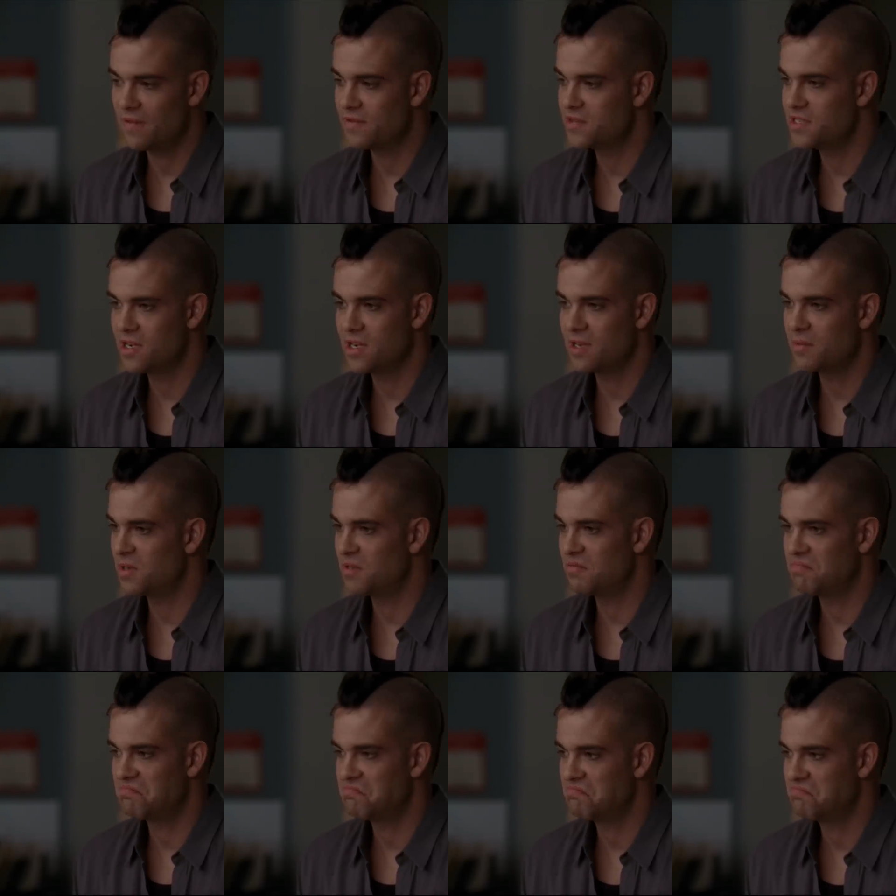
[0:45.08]
I haven't seen
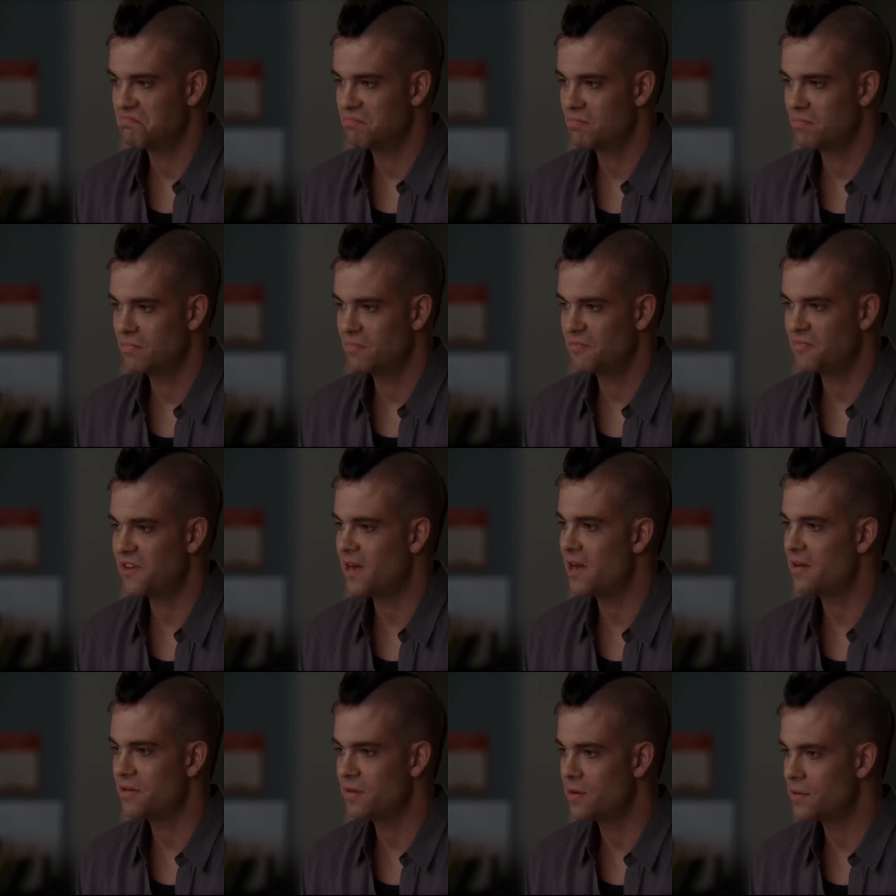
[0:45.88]
him in
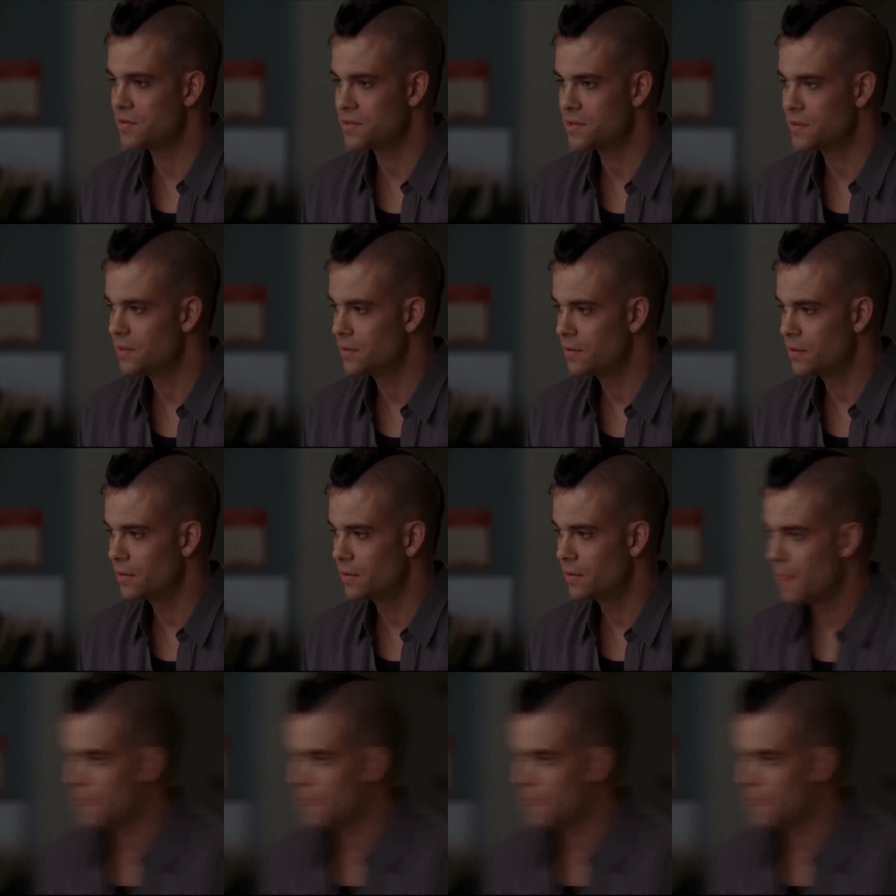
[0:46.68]
five years.